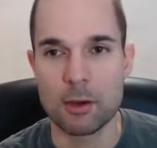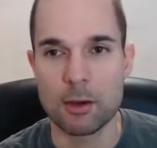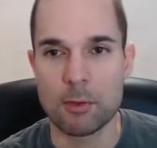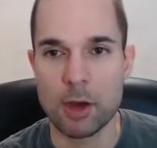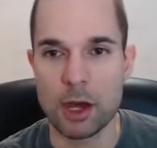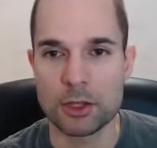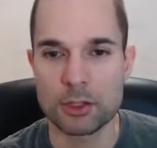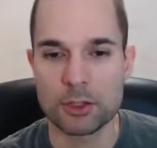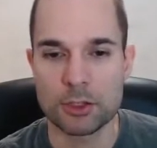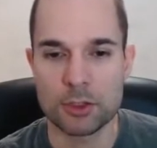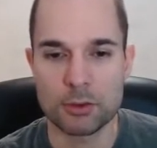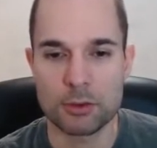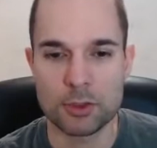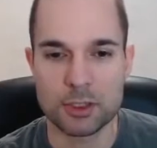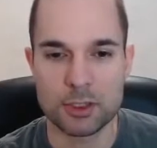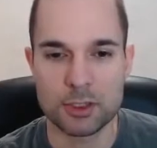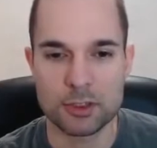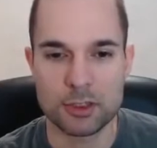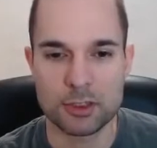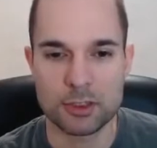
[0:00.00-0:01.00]
Mind you,
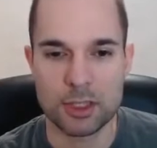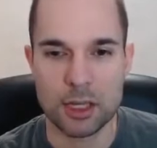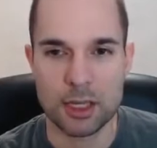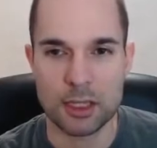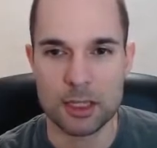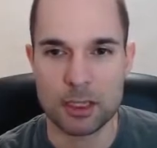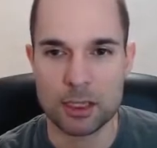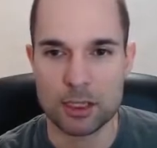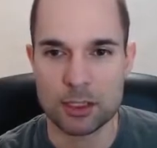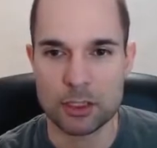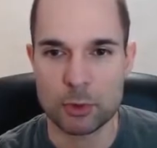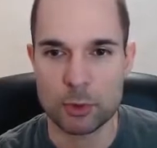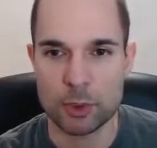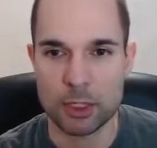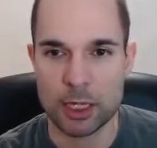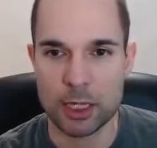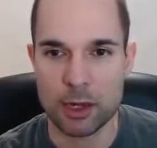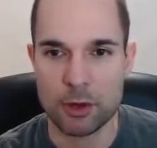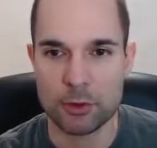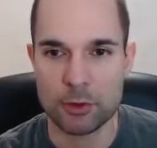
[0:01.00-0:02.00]
this is taking into
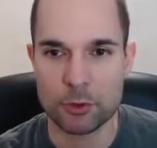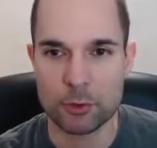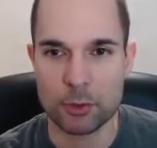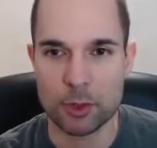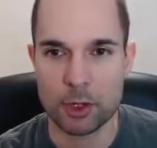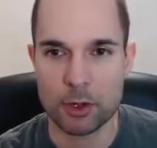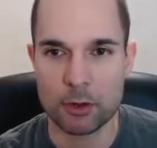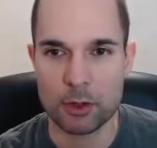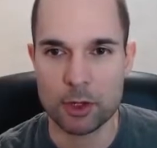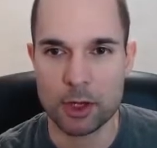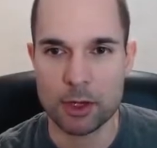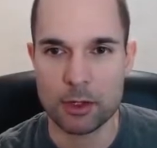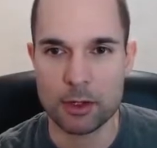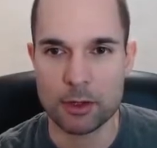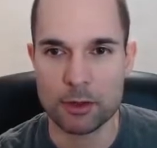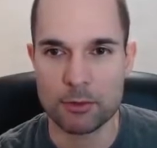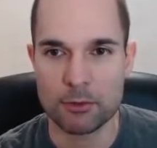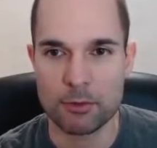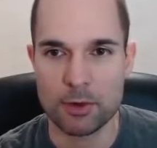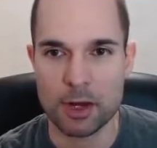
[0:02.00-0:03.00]
account the railgun
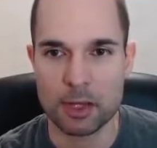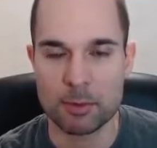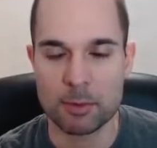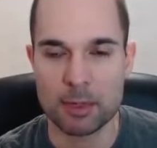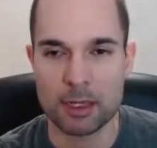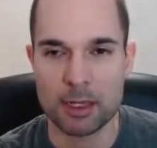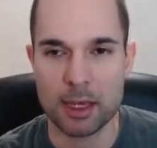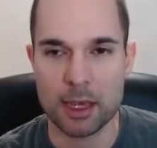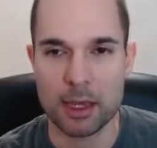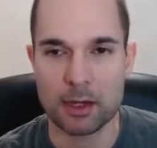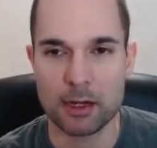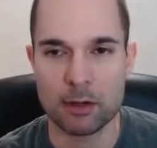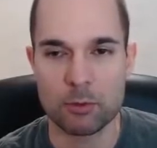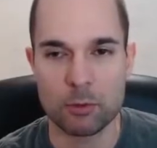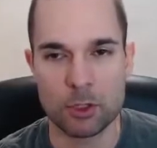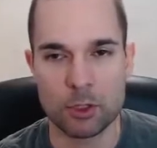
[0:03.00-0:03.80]
and the fragment cannon,